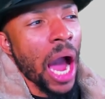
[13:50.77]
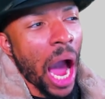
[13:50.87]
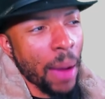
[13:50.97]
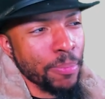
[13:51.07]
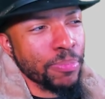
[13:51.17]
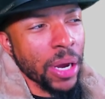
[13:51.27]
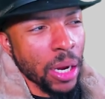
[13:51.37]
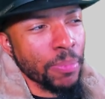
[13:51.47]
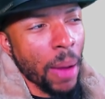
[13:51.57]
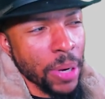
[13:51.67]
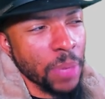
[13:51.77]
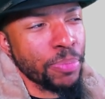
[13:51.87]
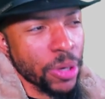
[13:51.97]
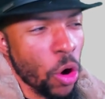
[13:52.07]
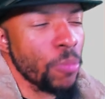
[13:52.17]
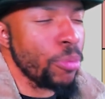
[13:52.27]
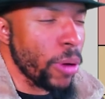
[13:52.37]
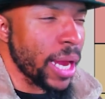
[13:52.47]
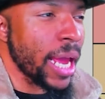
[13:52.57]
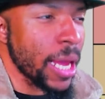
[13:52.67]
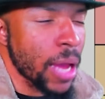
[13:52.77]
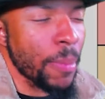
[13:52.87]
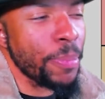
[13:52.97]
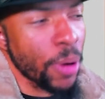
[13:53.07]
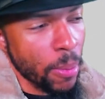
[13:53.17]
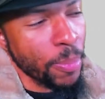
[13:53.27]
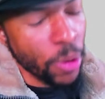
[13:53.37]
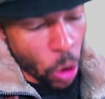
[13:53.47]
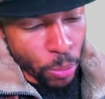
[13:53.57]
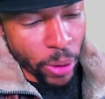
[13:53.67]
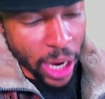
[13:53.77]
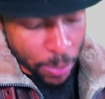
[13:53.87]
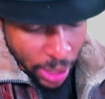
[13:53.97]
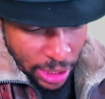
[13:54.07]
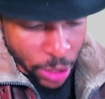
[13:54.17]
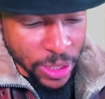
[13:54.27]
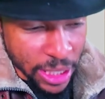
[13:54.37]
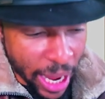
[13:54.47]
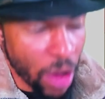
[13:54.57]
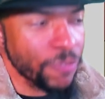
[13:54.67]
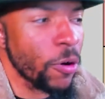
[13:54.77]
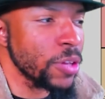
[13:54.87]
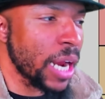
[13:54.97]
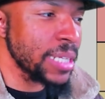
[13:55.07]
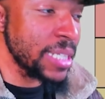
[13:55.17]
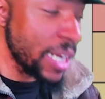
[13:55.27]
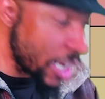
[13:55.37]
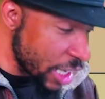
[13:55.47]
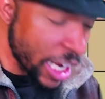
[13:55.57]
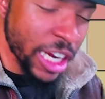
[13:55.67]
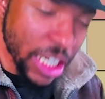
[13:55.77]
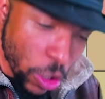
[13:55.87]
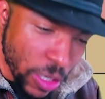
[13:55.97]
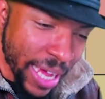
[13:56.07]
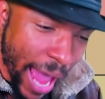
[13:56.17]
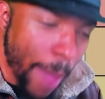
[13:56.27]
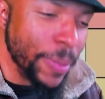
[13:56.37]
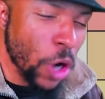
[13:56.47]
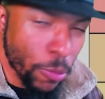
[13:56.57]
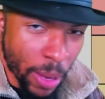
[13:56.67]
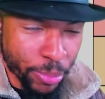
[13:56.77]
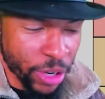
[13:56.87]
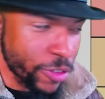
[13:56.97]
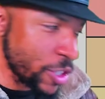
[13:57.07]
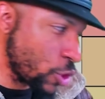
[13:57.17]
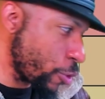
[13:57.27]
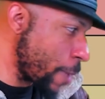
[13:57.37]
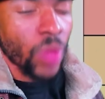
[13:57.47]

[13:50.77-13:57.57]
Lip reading: I'm gonna put Homeboy at A. I'm gonna put Homeboy at A because there is a downfall that I see, and it literally happened on my previous stream.